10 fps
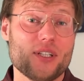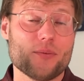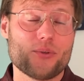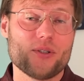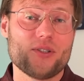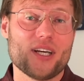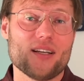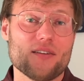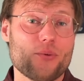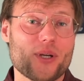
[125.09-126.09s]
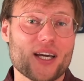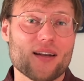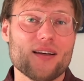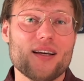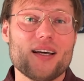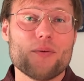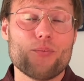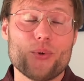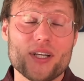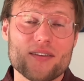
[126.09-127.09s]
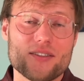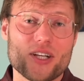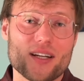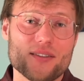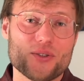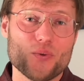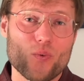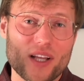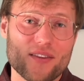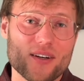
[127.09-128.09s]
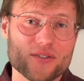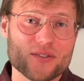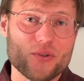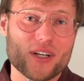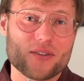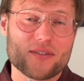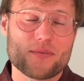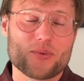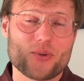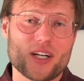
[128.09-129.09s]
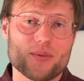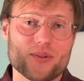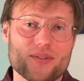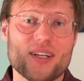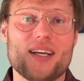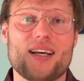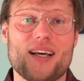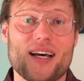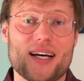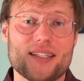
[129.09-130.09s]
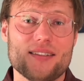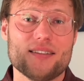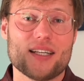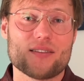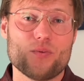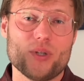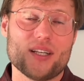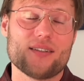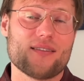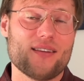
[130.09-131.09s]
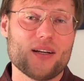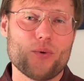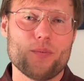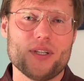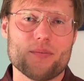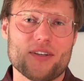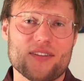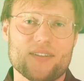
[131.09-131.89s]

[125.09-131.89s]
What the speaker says: appreciate if we can bring the channel to 1,200 subscribers until the next week. That would be amazing.